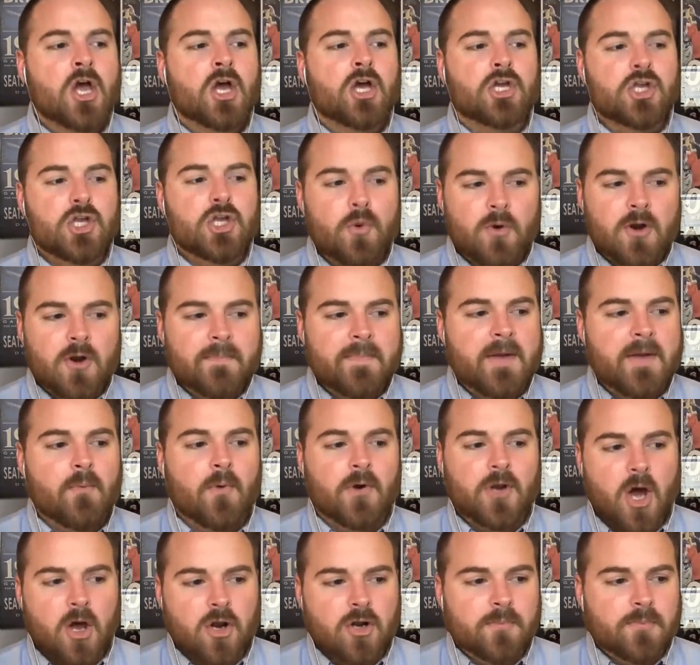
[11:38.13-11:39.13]
You want to be
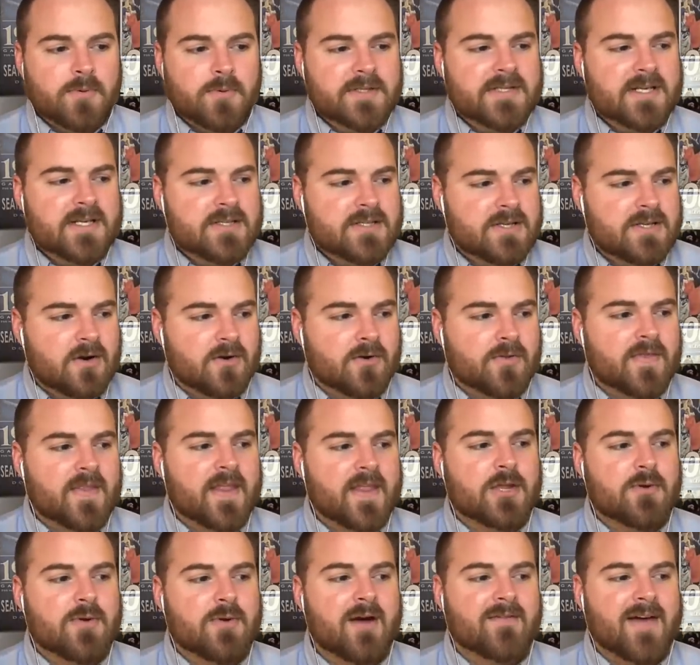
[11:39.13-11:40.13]
100% certain
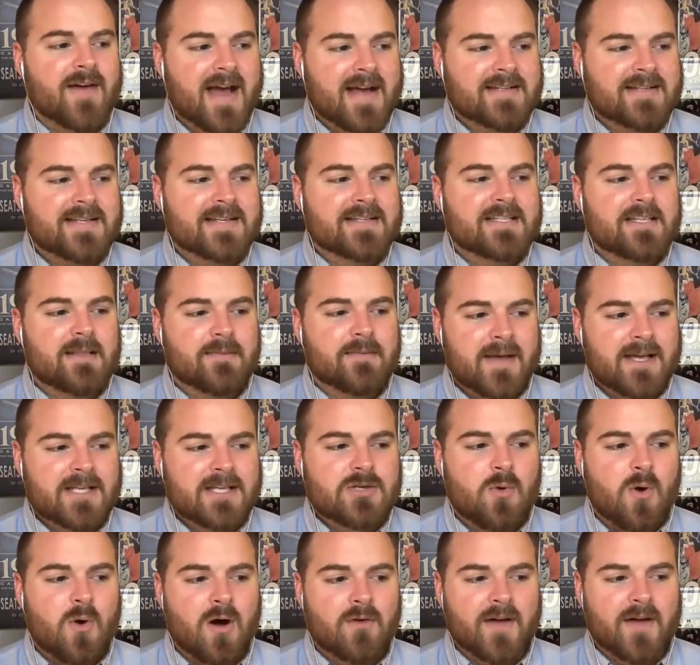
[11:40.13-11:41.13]
that you have access to the
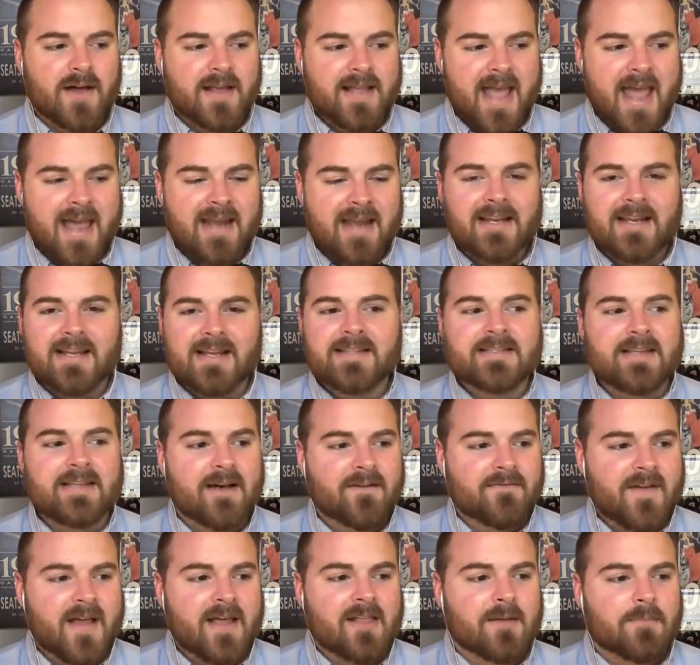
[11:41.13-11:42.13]
best qualified candidates
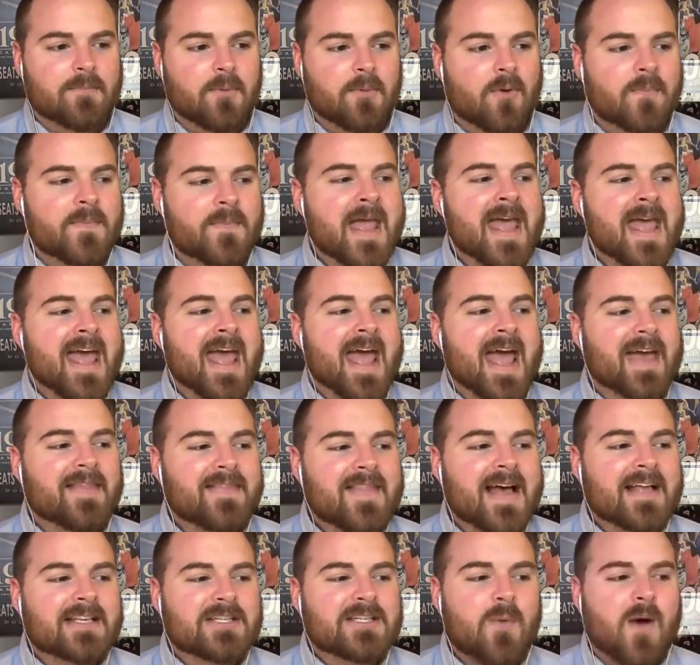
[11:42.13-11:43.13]
available. And
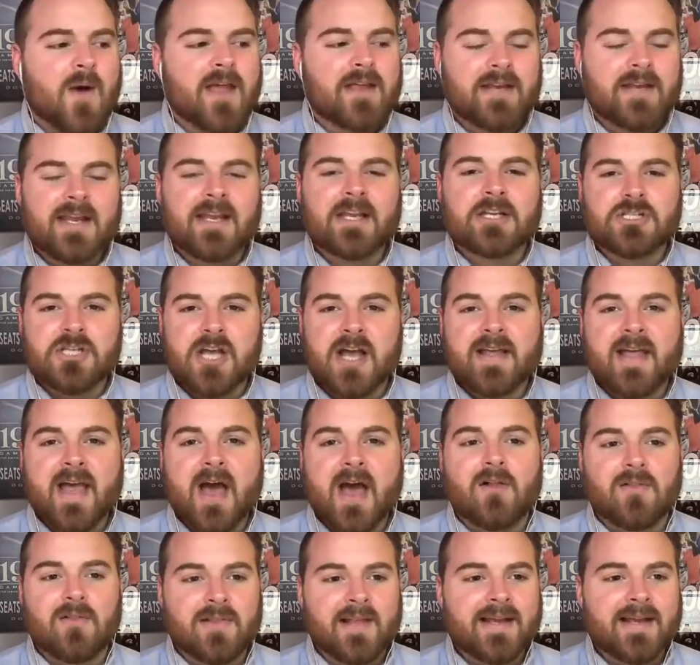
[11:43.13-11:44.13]
that's why you need to check
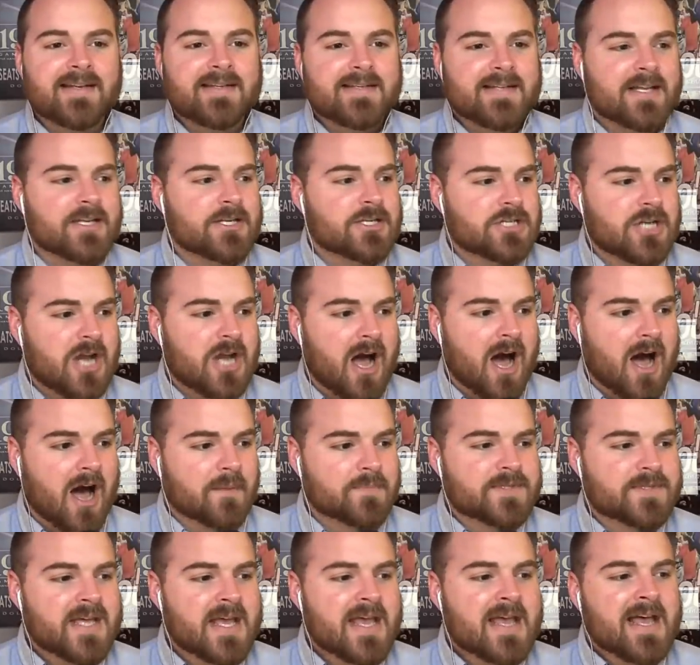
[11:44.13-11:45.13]
out LinkedIn
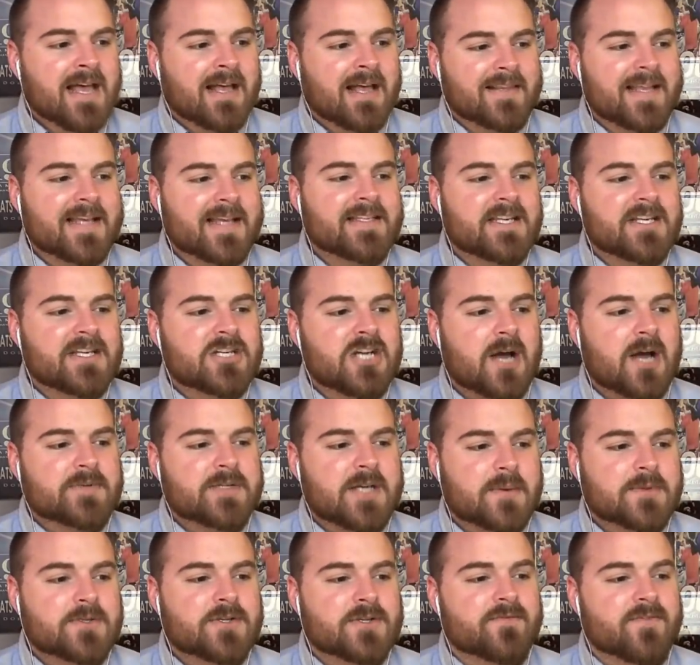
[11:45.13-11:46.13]
Jobs. LinkedIn Jobs
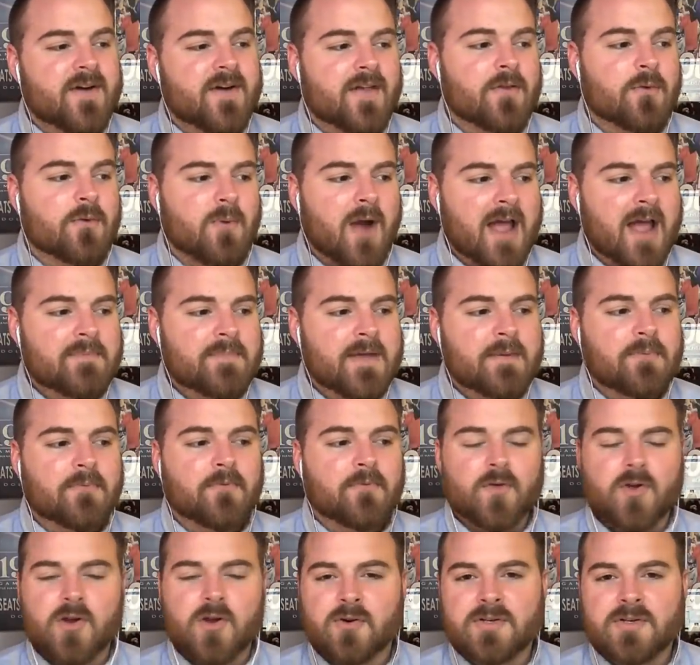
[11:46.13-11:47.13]
helps you find the right people
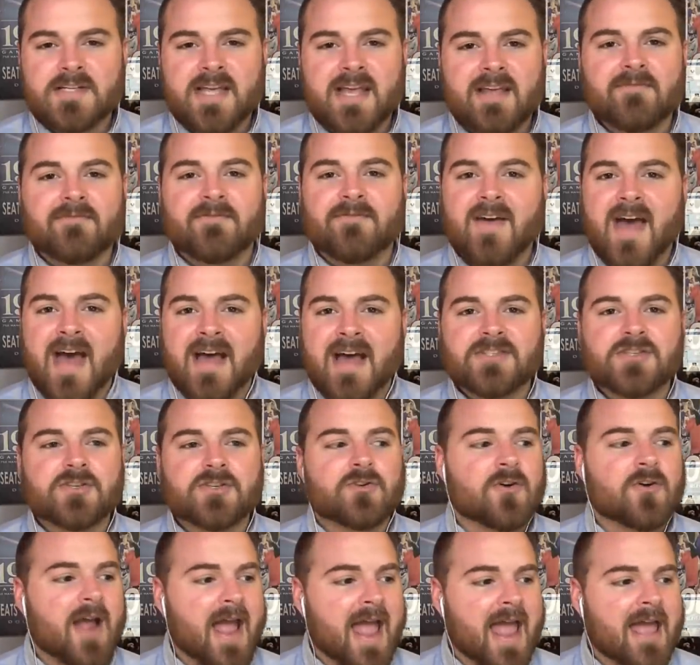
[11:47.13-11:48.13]
for your team
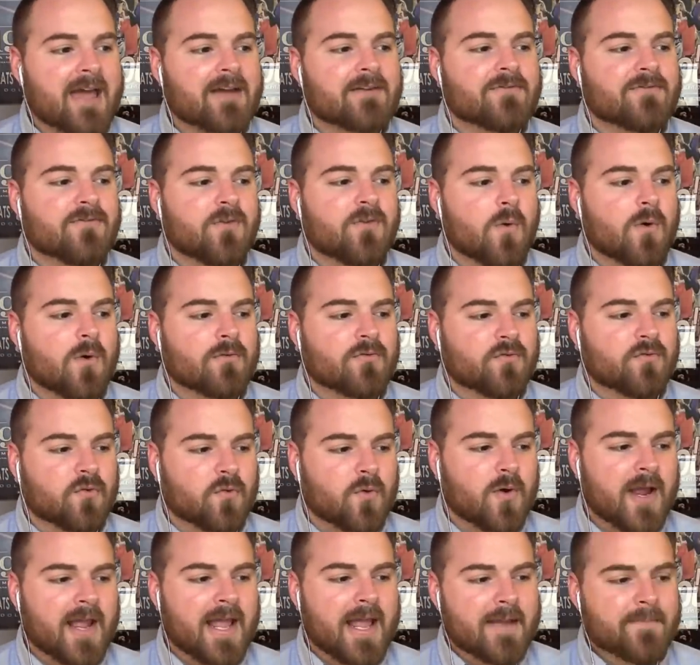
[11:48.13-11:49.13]
faster and for
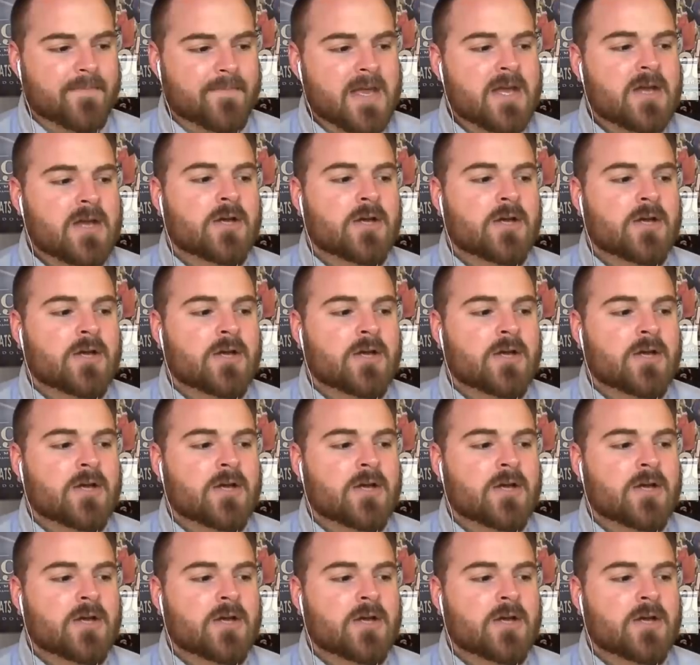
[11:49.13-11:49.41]
free.